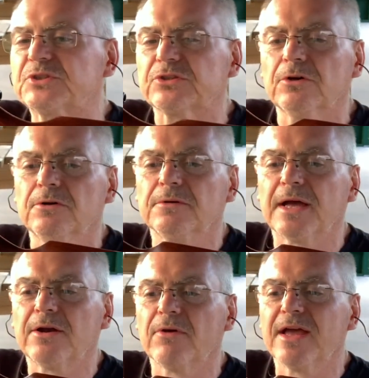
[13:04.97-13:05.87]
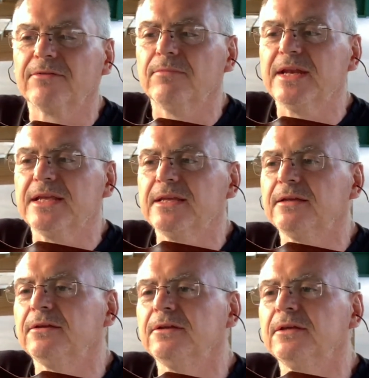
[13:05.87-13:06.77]
So I don't have many
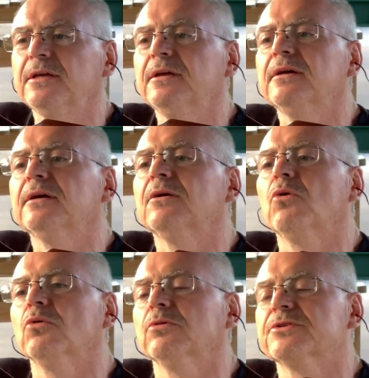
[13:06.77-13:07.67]
older